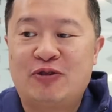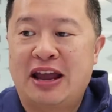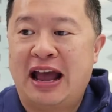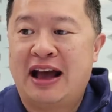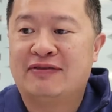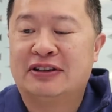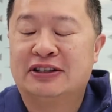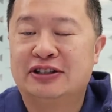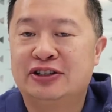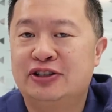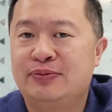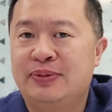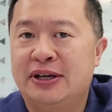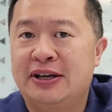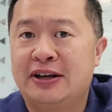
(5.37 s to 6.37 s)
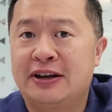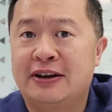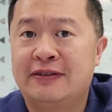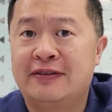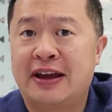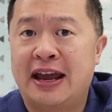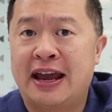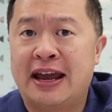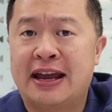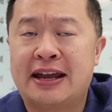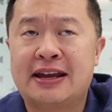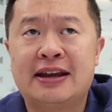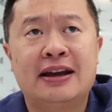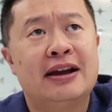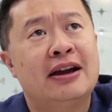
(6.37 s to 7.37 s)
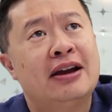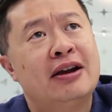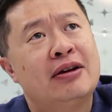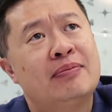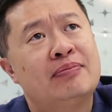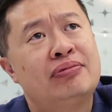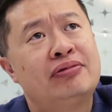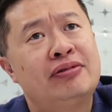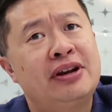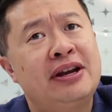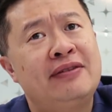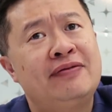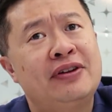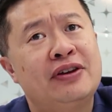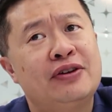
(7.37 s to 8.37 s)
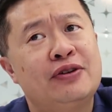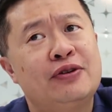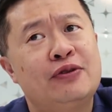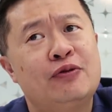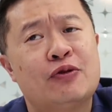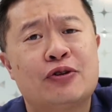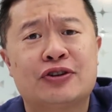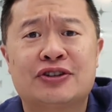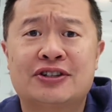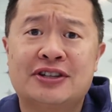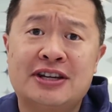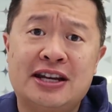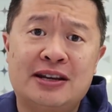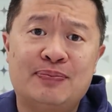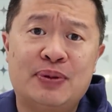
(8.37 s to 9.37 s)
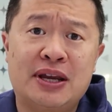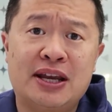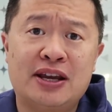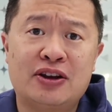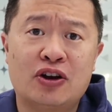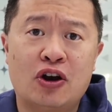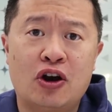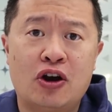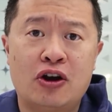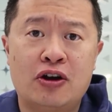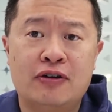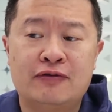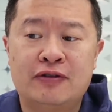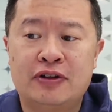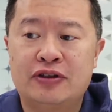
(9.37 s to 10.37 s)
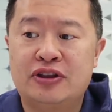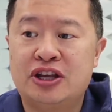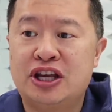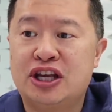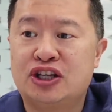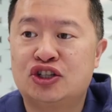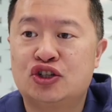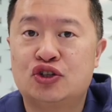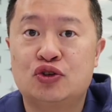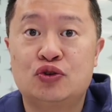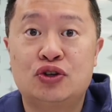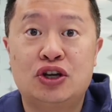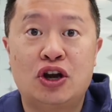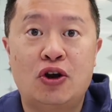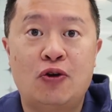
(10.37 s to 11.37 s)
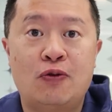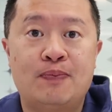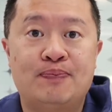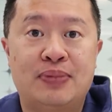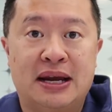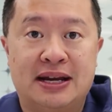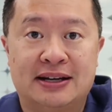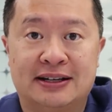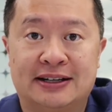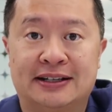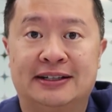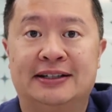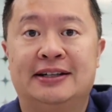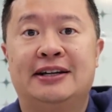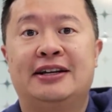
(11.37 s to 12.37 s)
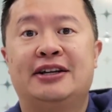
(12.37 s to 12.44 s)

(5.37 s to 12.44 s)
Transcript: we have a little bit of a preview or sneak peek of the Studio Beta.